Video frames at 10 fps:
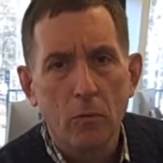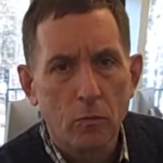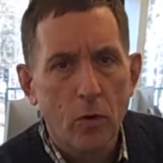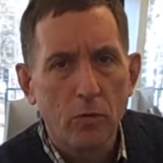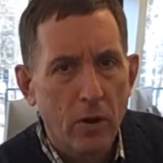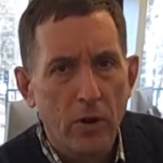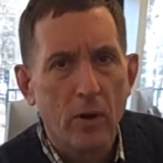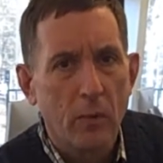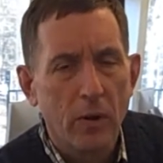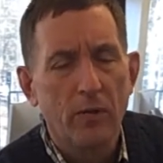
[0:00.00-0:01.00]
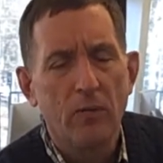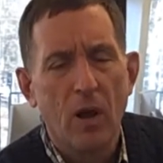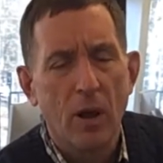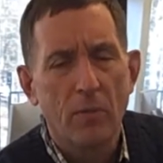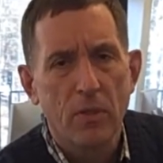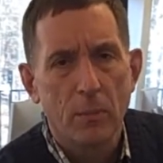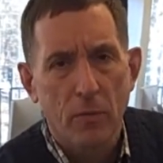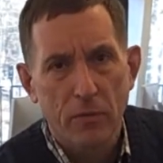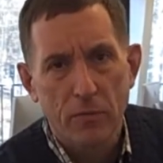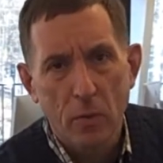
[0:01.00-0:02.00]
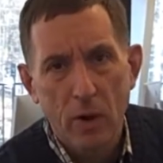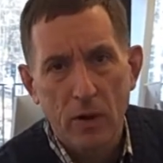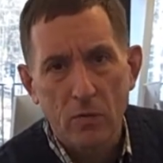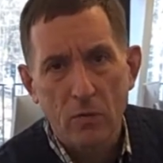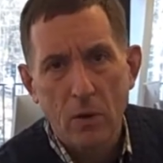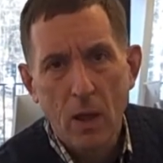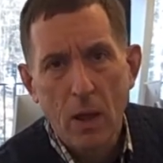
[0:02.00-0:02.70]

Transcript: rotating around the time of the birth of Christ.